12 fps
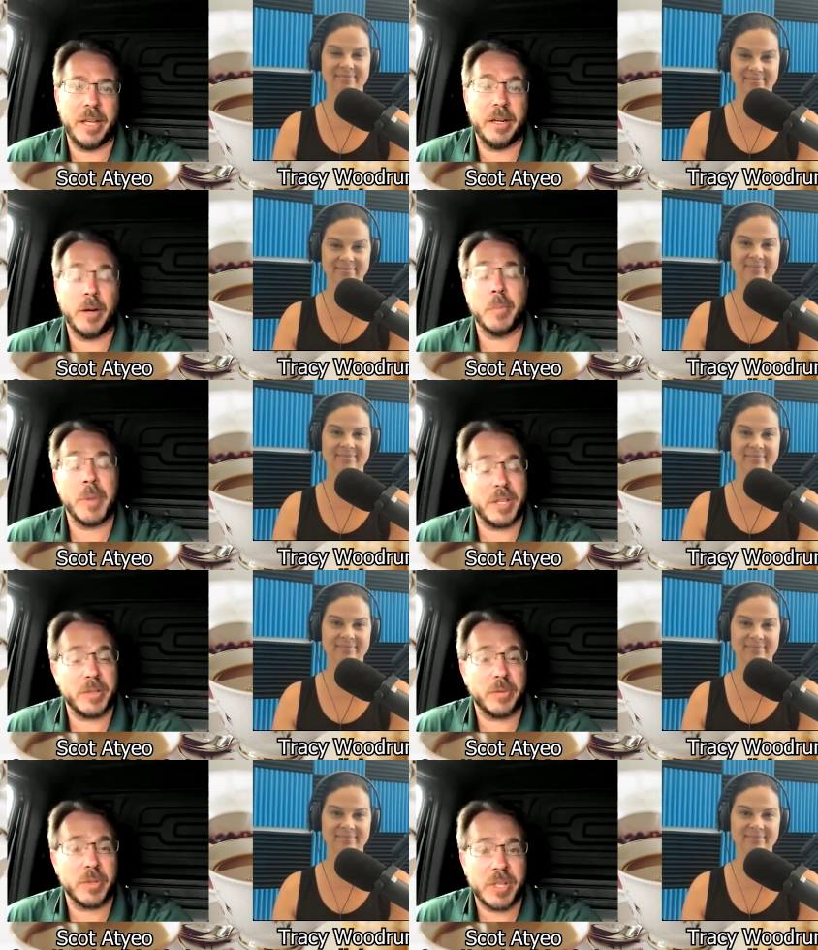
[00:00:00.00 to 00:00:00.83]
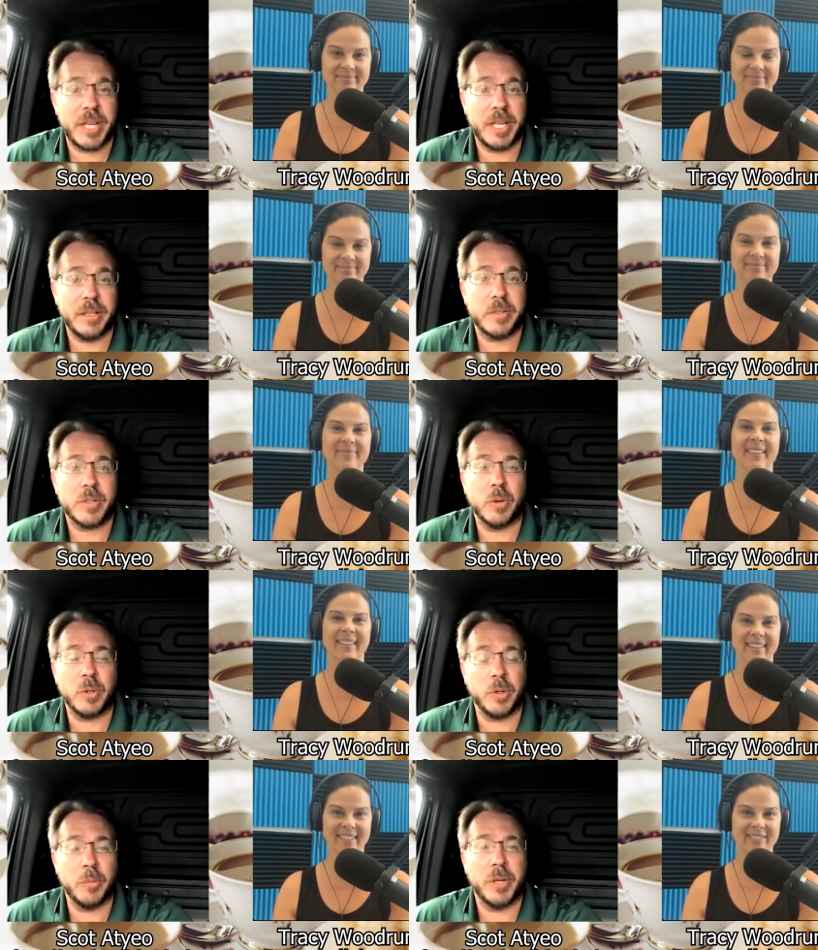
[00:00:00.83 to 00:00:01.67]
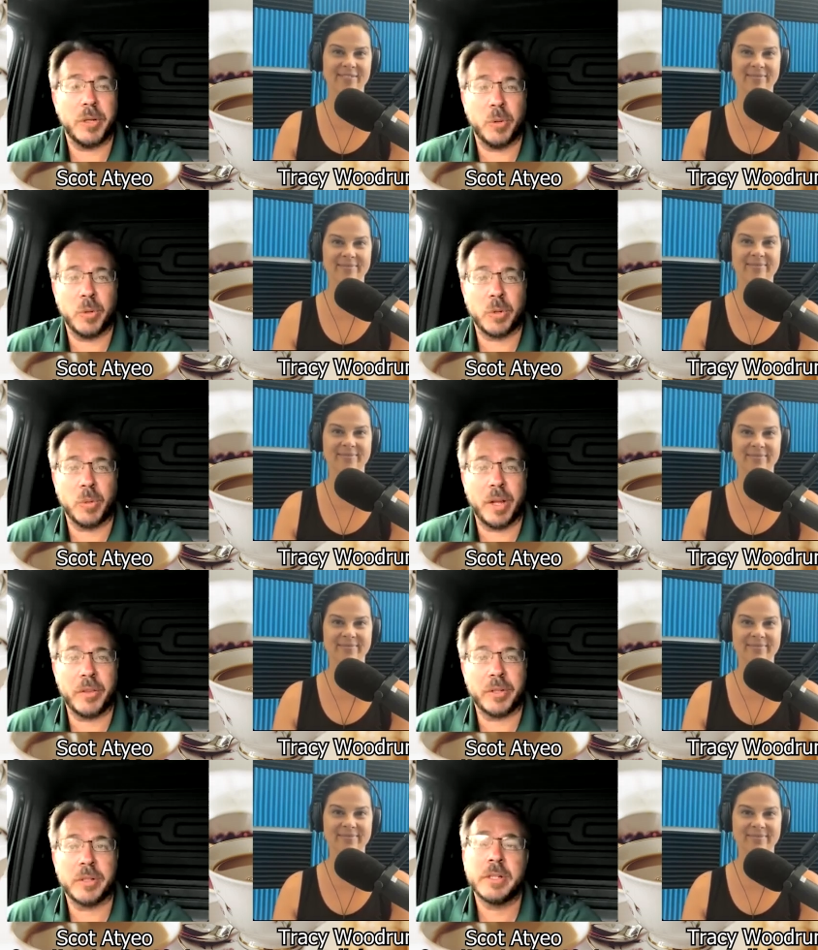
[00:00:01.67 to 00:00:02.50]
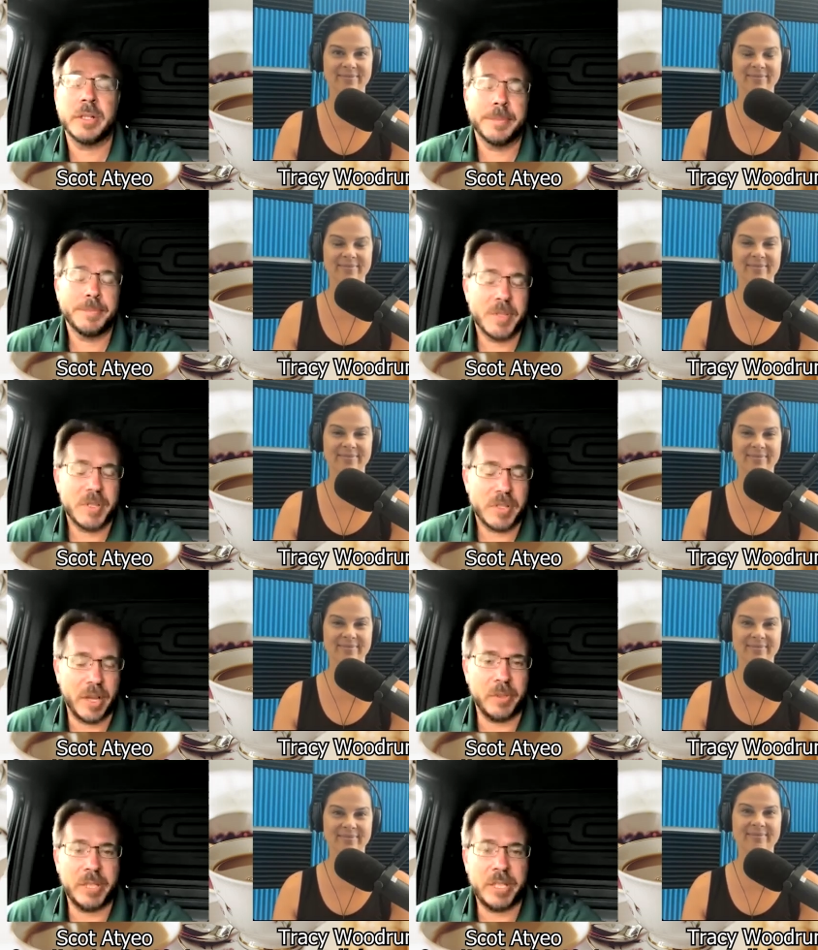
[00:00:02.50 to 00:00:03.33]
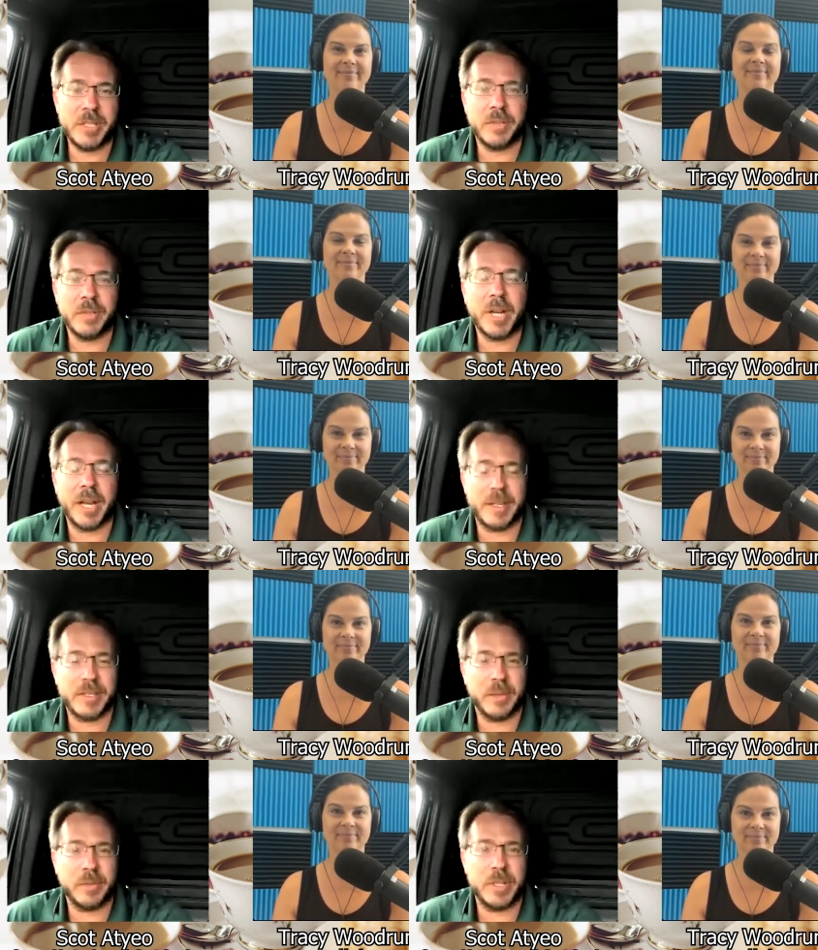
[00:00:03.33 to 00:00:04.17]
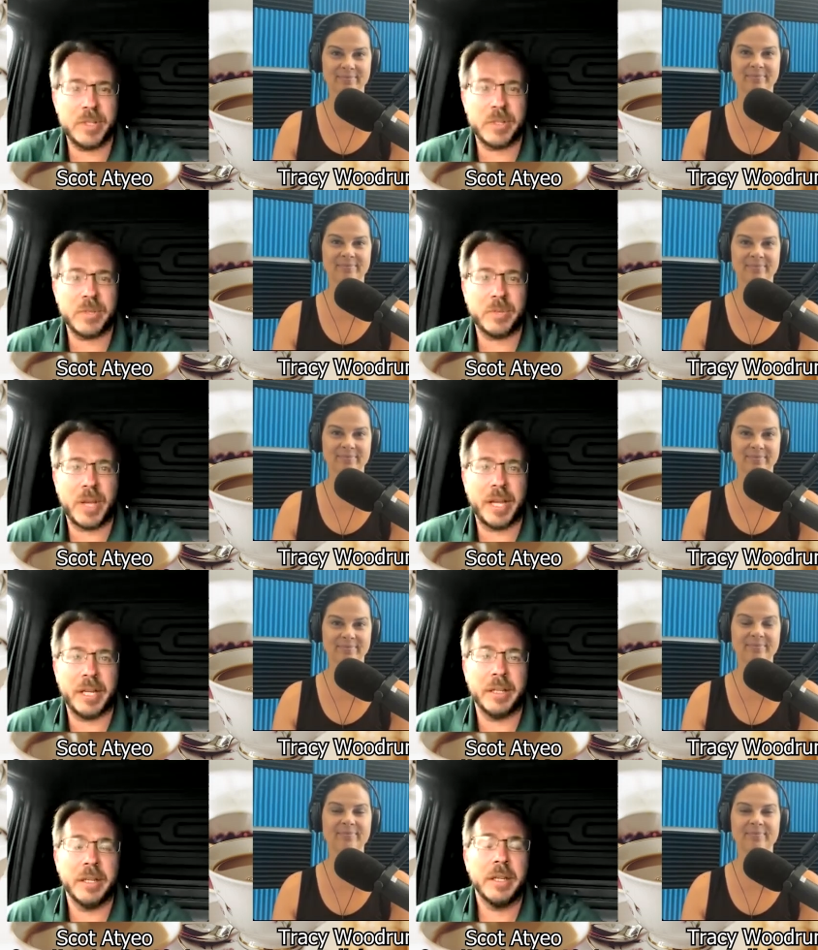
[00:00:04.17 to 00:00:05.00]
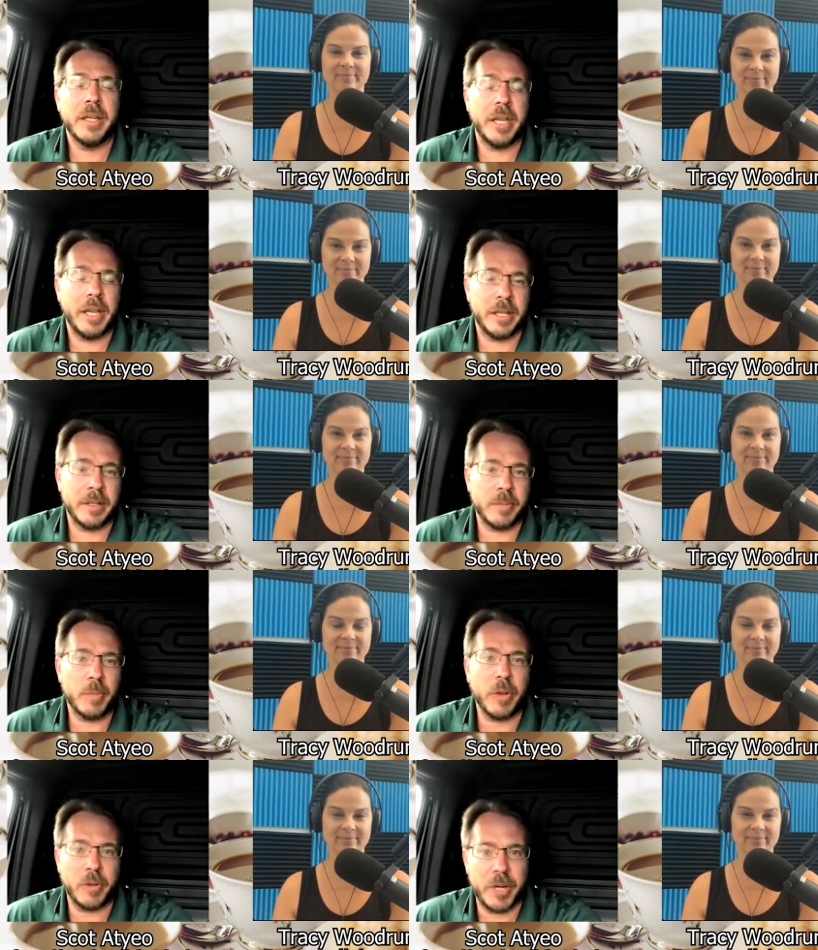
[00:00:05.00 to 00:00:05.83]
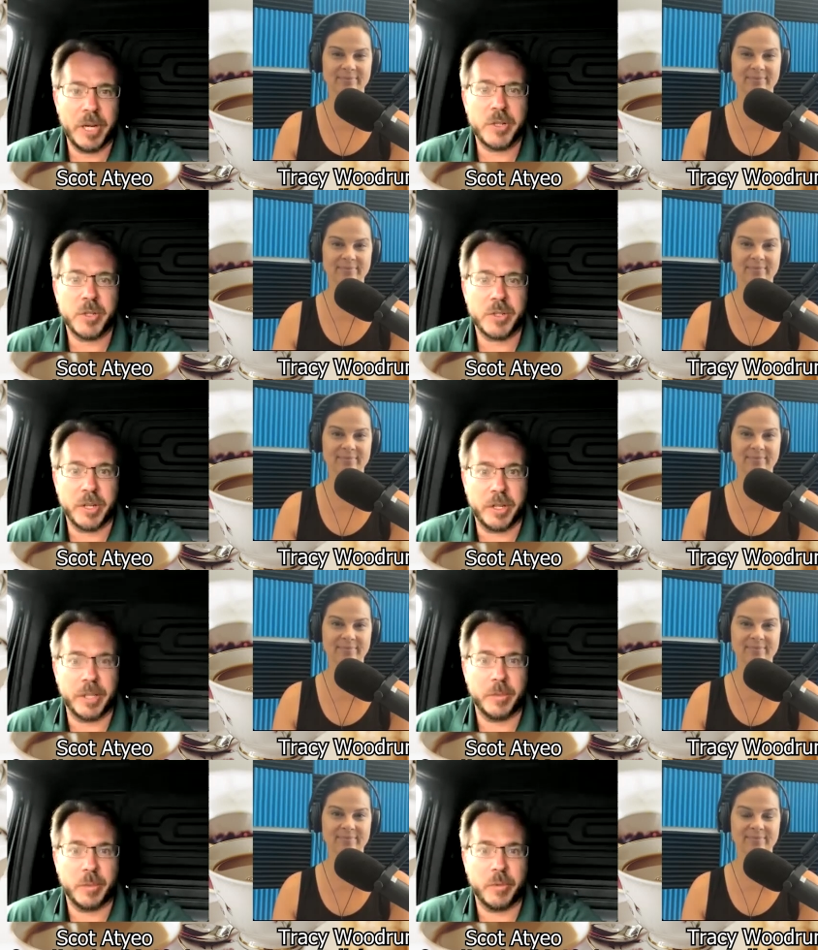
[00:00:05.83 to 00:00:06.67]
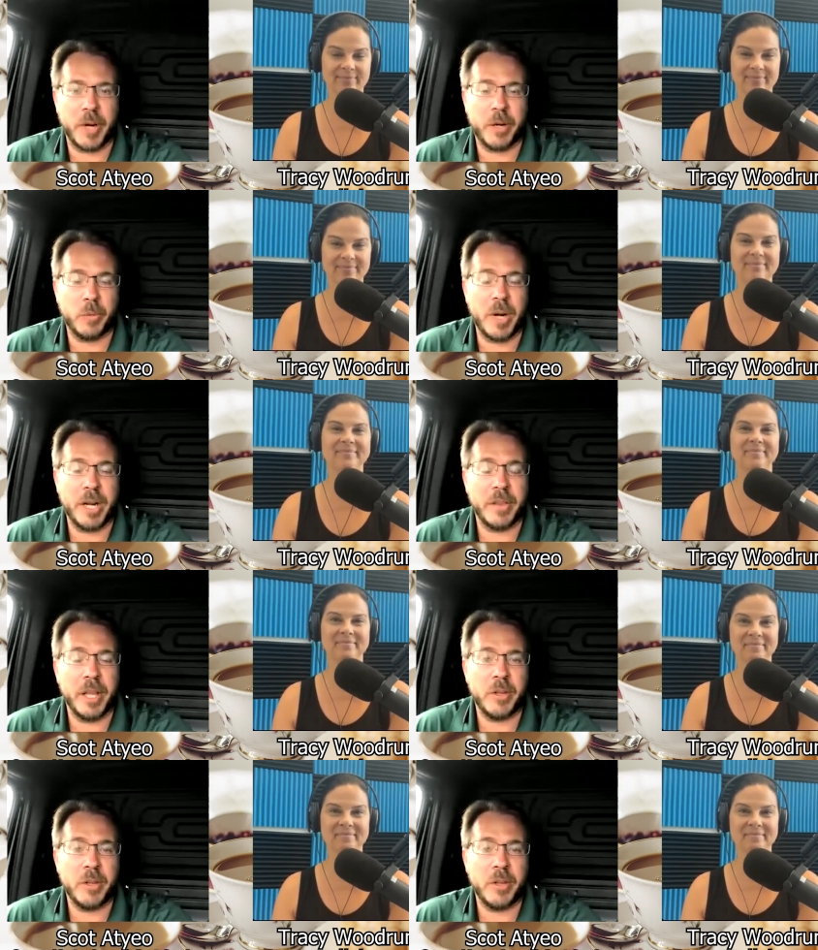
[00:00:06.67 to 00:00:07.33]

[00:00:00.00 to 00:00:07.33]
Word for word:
Speaker 1: that are best for seed. So a little bit cooler weather, 70s, even high 70s is fine, and Mother Nature starting to provide rain.